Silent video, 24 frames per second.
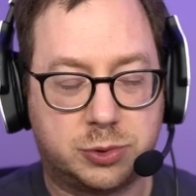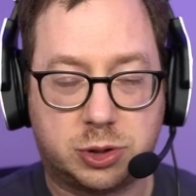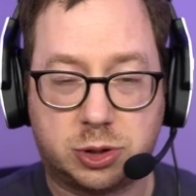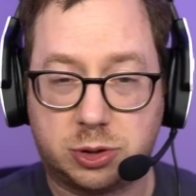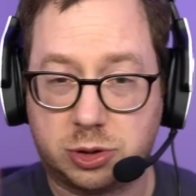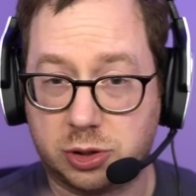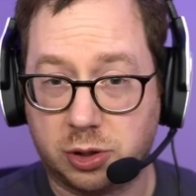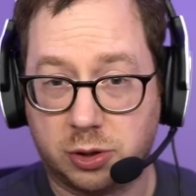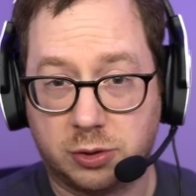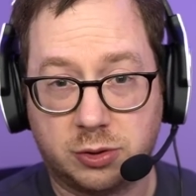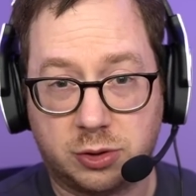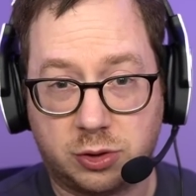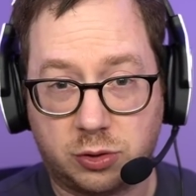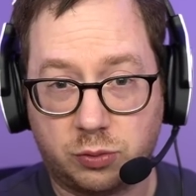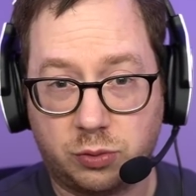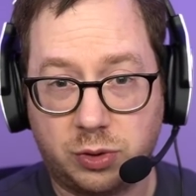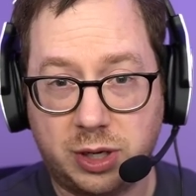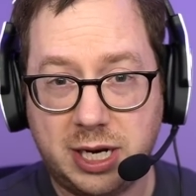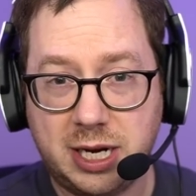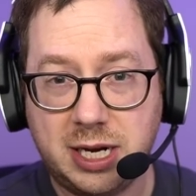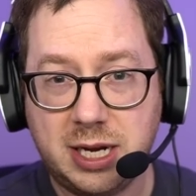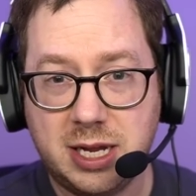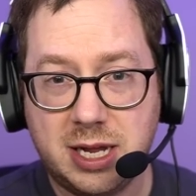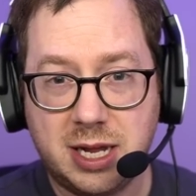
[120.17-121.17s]
turn
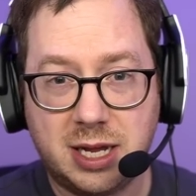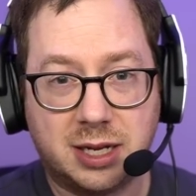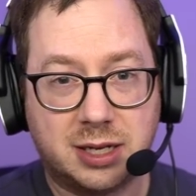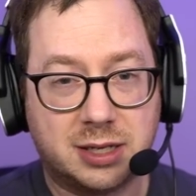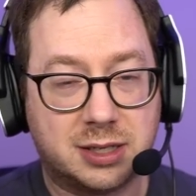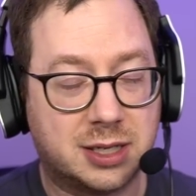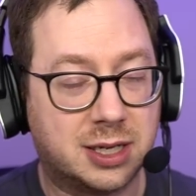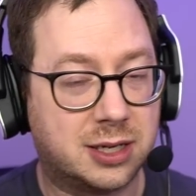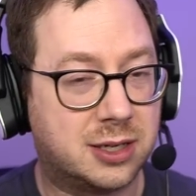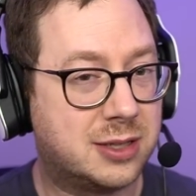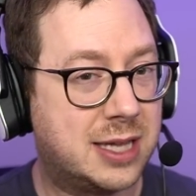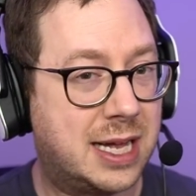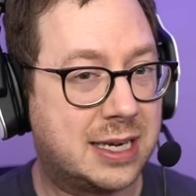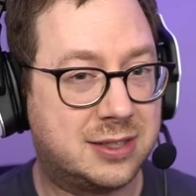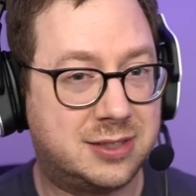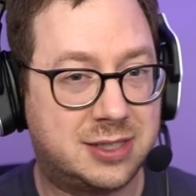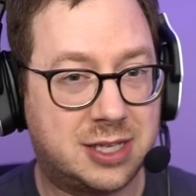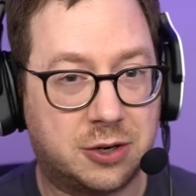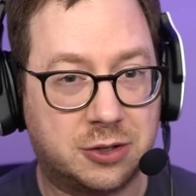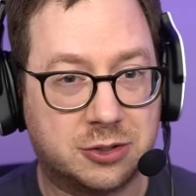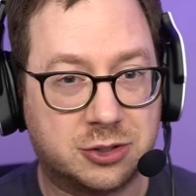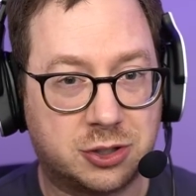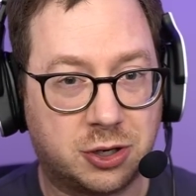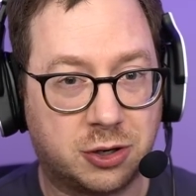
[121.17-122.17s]
three. Get Galactus
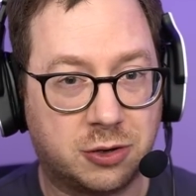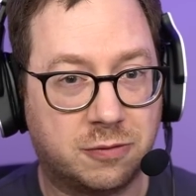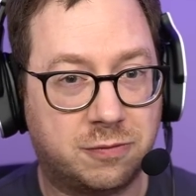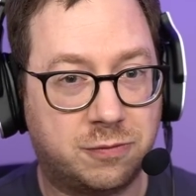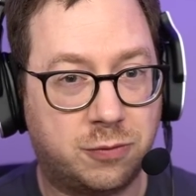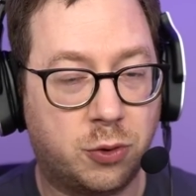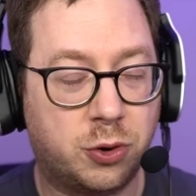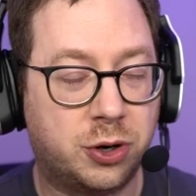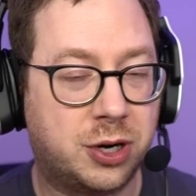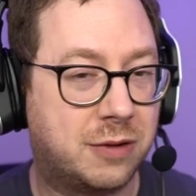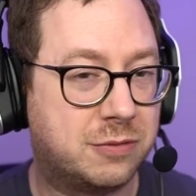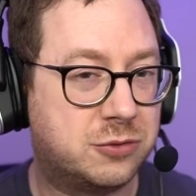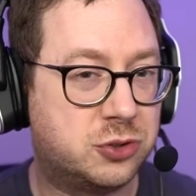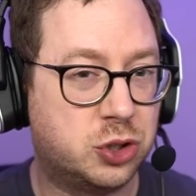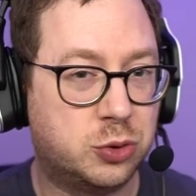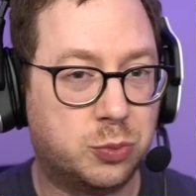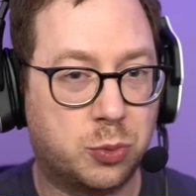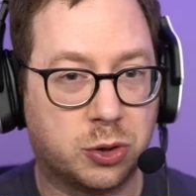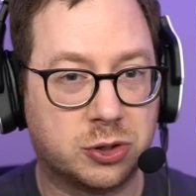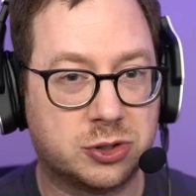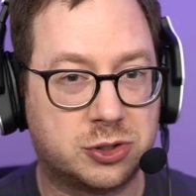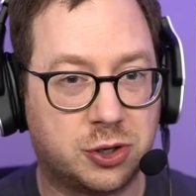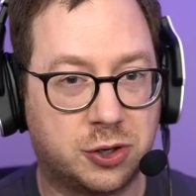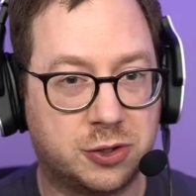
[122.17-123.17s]
out on turn four. You have two
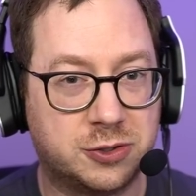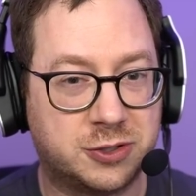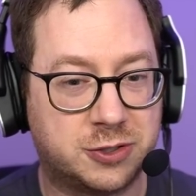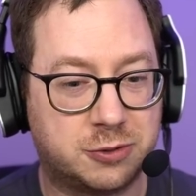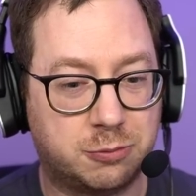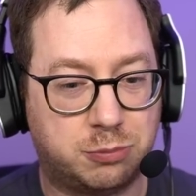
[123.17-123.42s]
more turns to